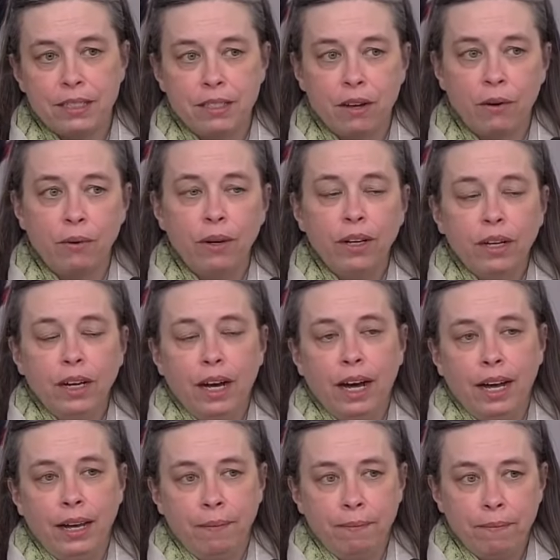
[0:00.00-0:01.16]
So
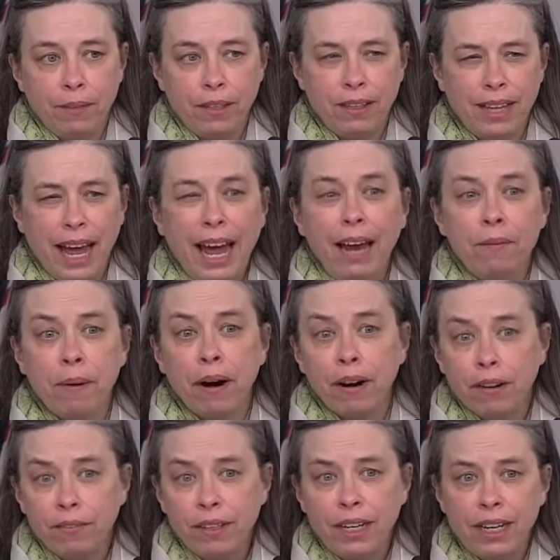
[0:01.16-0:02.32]
that
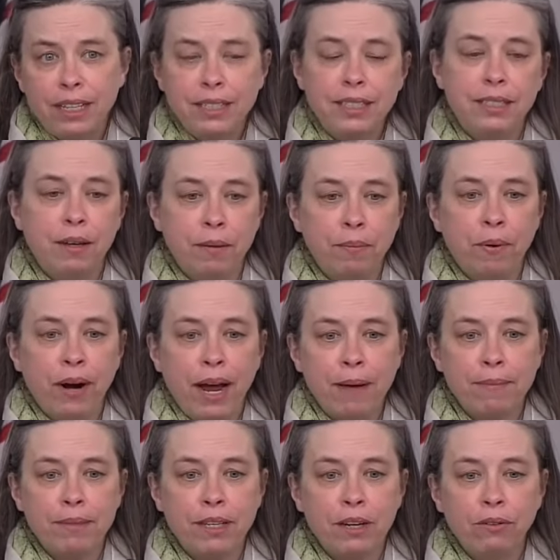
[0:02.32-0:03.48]
part of it has
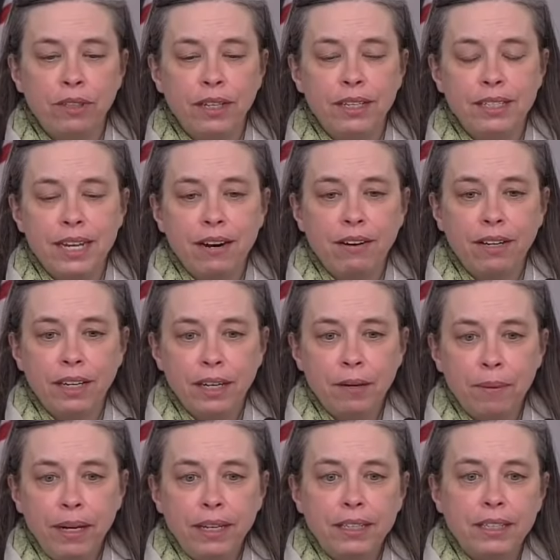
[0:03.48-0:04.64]
perhaps slowed things down a little
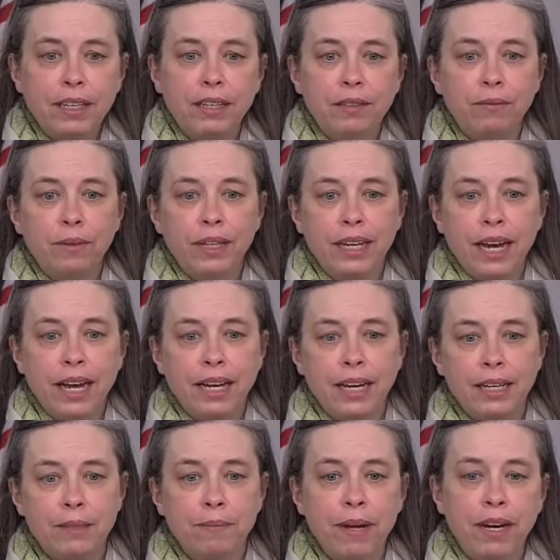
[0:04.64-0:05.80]
bit, and we can't
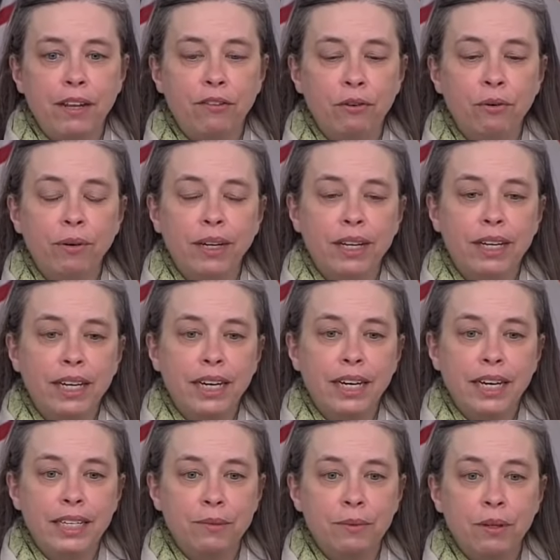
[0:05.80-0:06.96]
get as many through in a
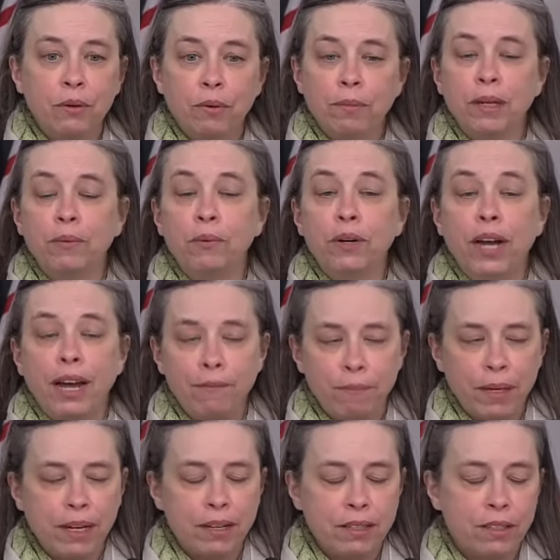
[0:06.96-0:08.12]
clinic as we normally would have
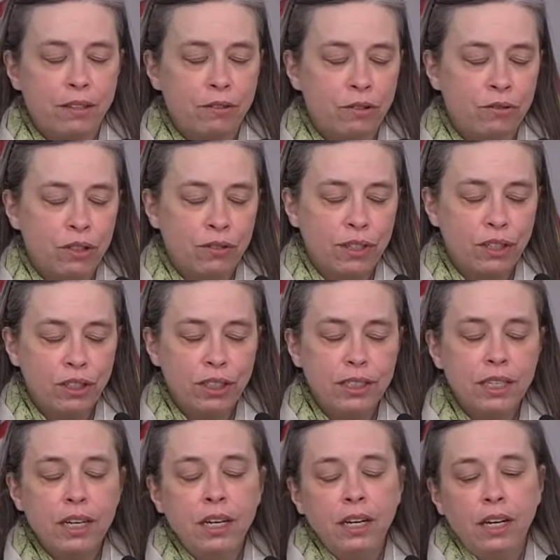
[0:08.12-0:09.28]
because of those
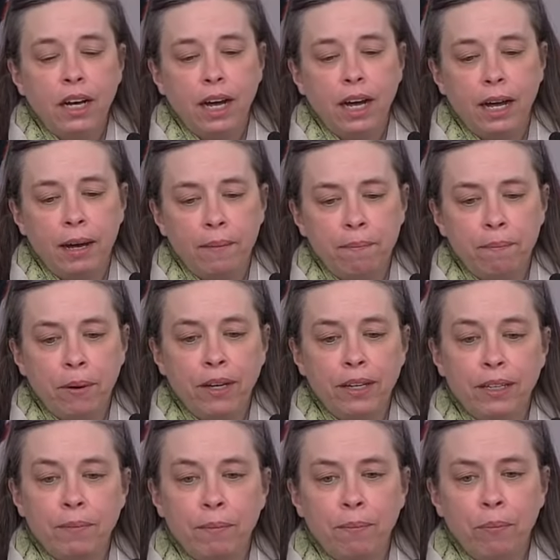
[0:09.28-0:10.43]
restrictions.
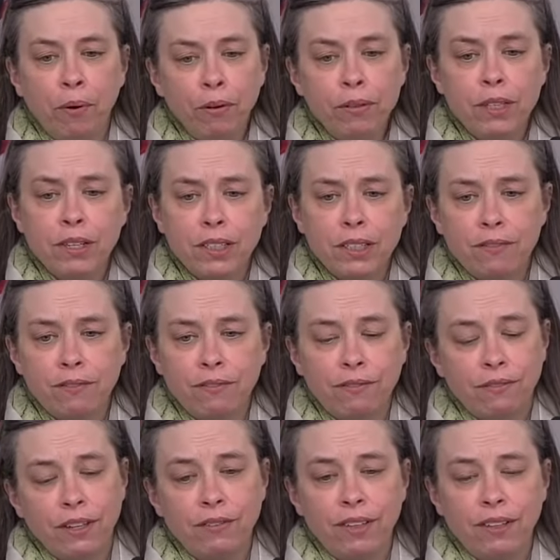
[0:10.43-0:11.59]
But the process
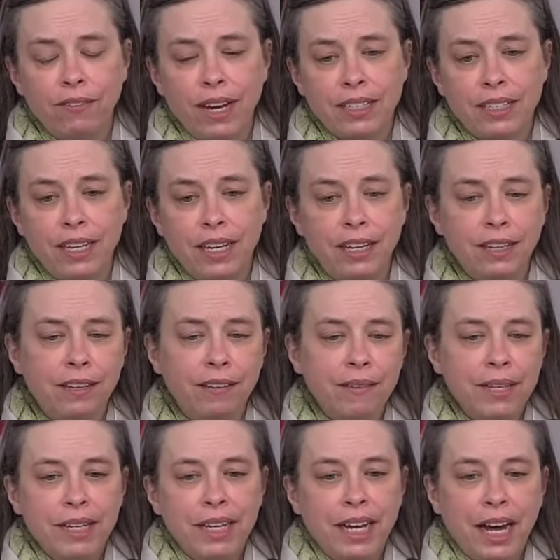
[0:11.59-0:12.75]
of giving the vaccine,
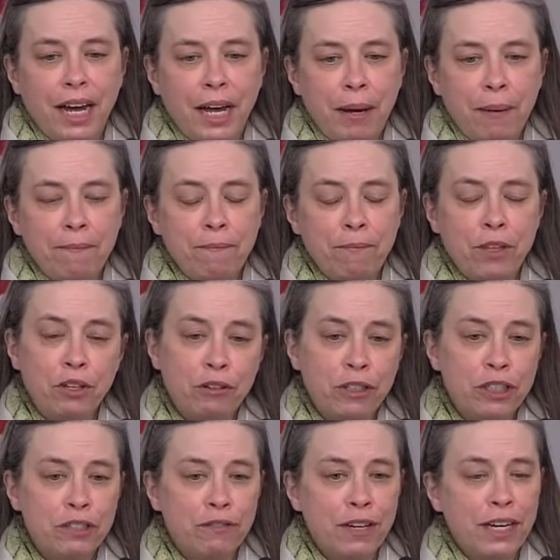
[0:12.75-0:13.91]
the
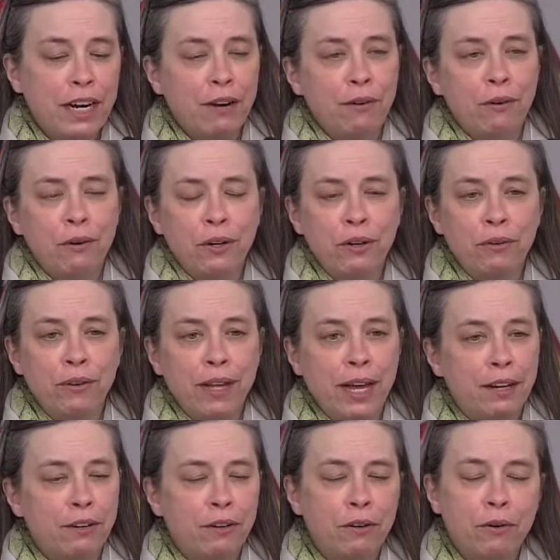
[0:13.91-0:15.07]
nurses right now who are doing
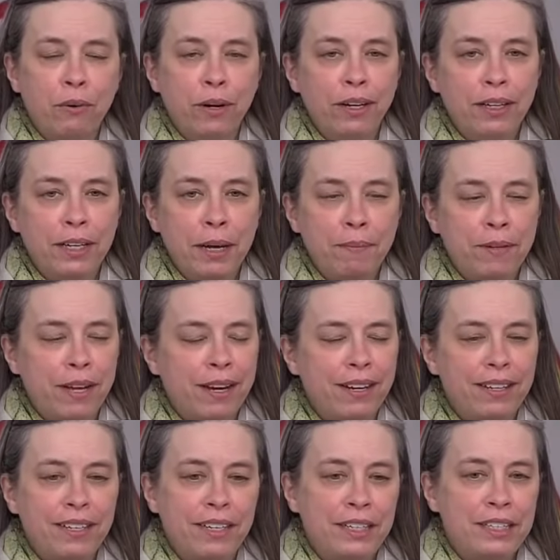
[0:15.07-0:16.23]
that are quite adept at
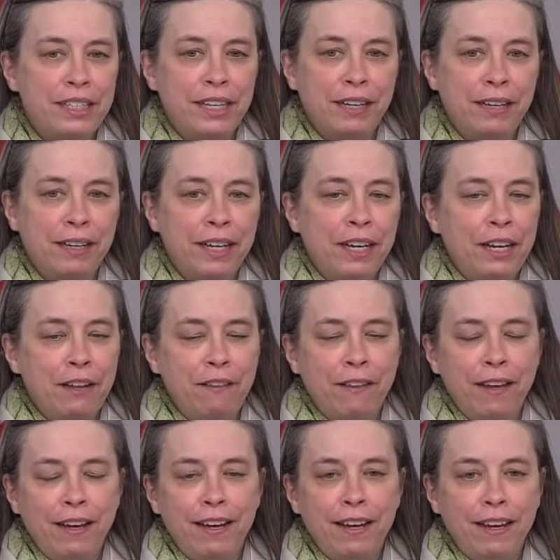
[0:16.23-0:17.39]
it, and
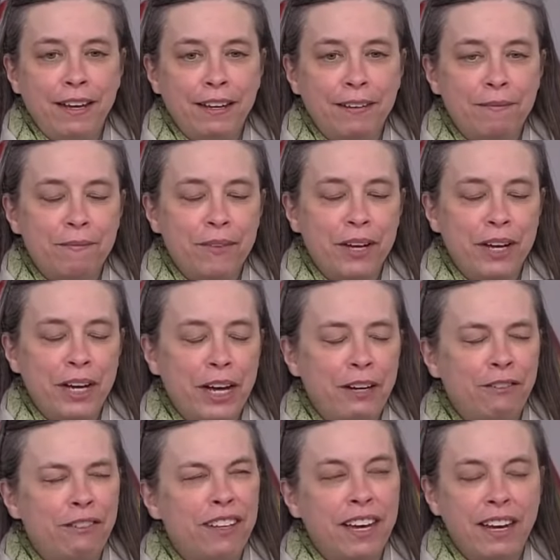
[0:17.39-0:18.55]
I
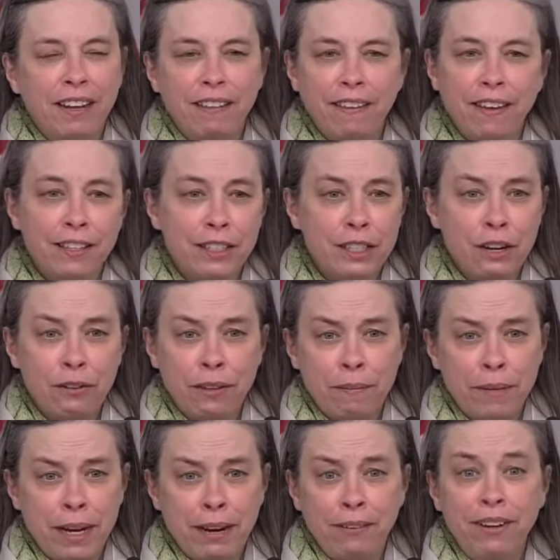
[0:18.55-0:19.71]
don't think anything can slow
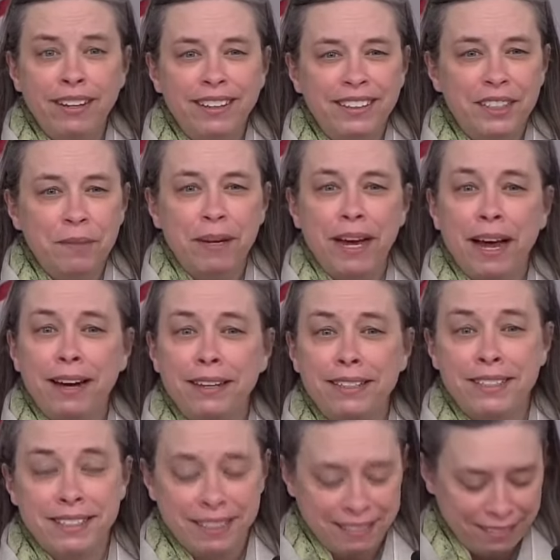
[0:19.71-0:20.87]
them down, to be
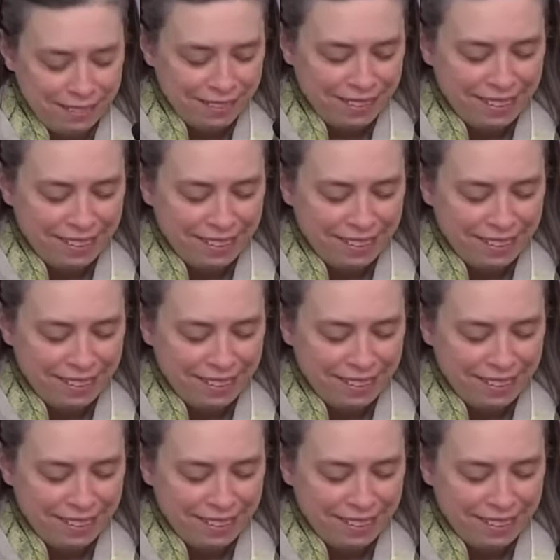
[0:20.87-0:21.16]
honest.